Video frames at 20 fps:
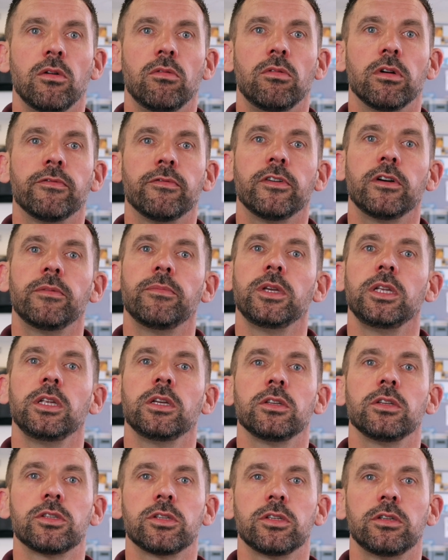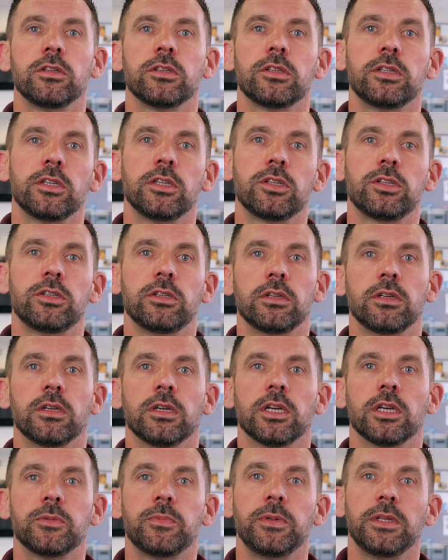One of our main concerns this year
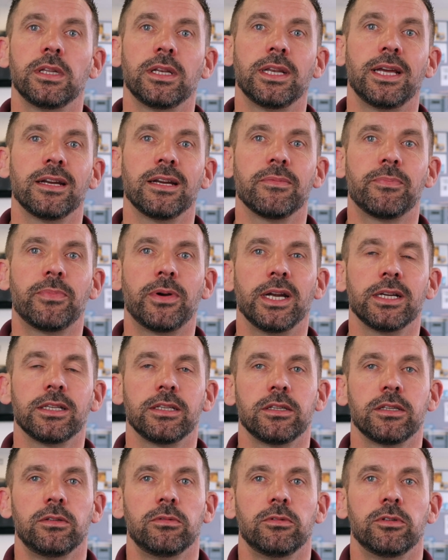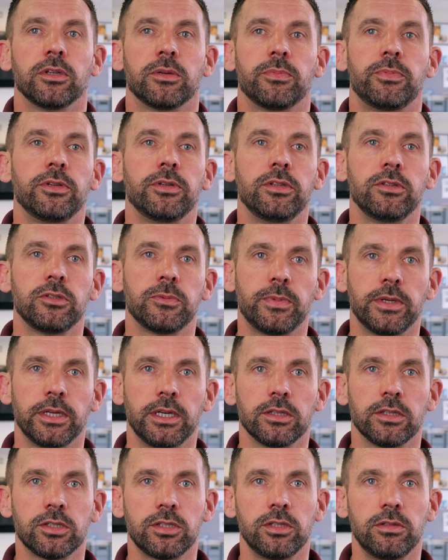has been the lack of practical work produced by our
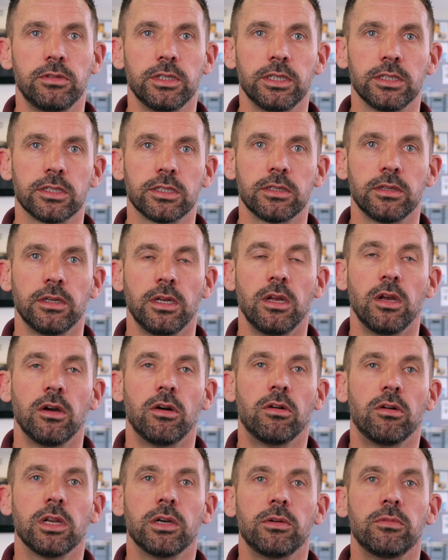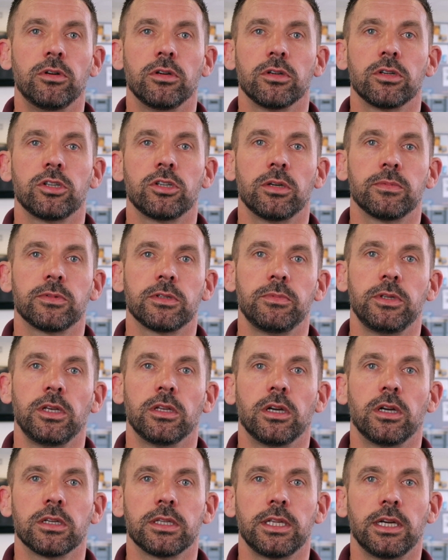students. All our workshops have been
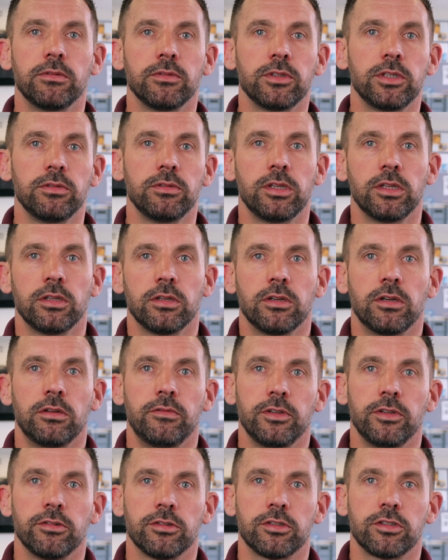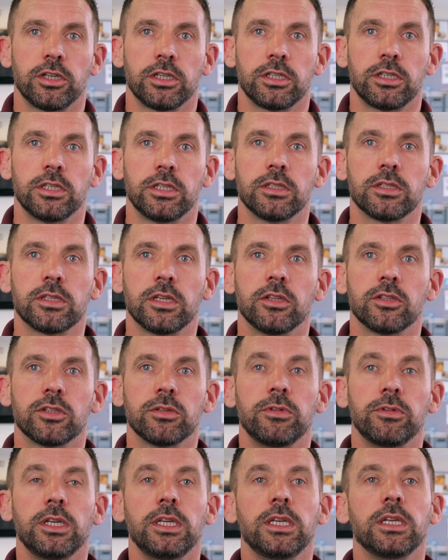locked down due to the COVID restrictions, so
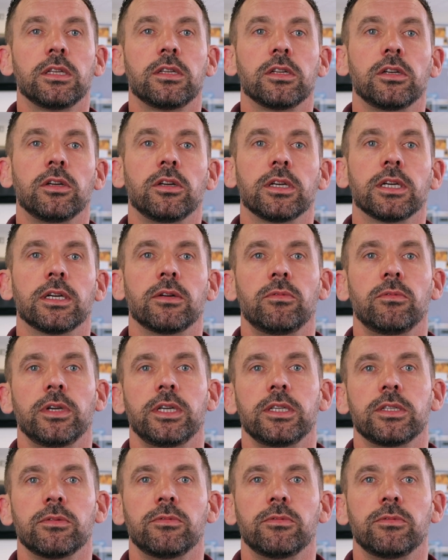we needed to look at ways in